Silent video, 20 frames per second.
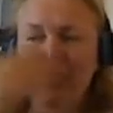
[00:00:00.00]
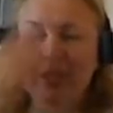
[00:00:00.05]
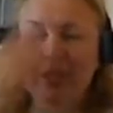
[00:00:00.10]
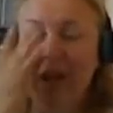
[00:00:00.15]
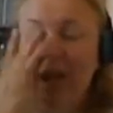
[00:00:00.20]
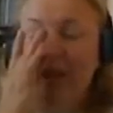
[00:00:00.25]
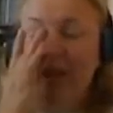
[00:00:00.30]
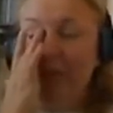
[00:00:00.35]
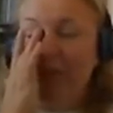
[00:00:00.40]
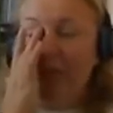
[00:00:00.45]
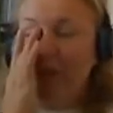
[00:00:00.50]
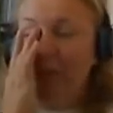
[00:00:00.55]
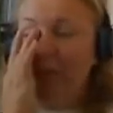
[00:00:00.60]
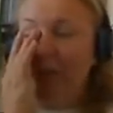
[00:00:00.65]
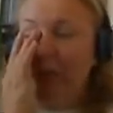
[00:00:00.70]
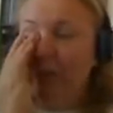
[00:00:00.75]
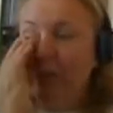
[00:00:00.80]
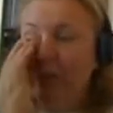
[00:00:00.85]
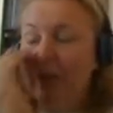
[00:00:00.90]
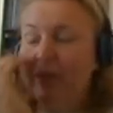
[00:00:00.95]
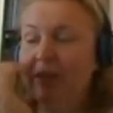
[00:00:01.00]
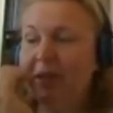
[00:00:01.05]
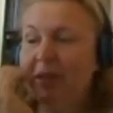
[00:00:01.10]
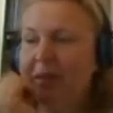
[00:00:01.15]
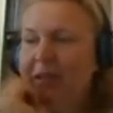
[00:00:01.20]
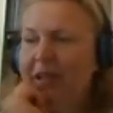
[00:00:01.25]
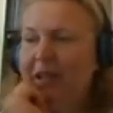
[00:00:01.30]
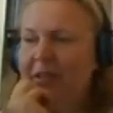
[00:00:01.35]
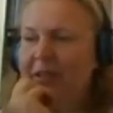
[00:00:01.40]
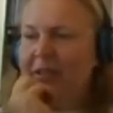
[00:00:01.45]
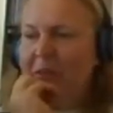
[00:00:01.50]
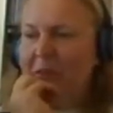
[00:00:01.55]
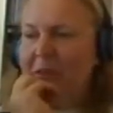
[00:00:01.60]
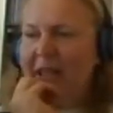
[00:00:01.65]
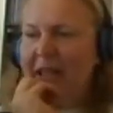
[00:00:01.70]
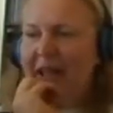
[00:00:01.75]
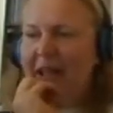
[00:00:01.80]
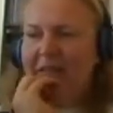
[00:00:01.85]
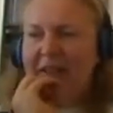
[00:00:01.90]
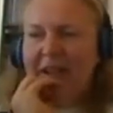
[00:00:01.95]
to talk a little bit about something else that we
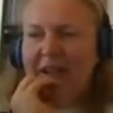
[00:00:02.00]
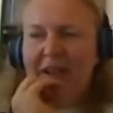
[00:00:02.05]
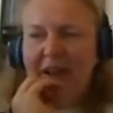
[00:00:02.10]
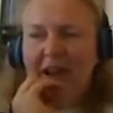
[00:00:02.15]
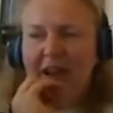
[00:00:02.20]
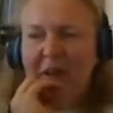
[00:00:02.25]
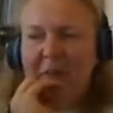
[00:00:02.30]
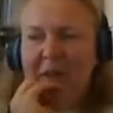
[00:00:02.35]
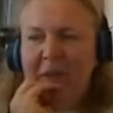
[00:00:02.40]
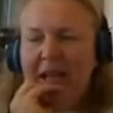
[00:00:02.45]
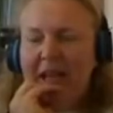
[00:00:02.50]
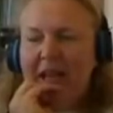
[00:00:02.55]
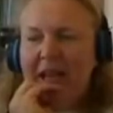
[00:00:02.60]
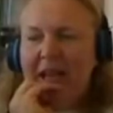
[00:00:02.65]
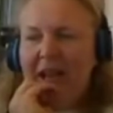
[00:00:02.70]
have in common.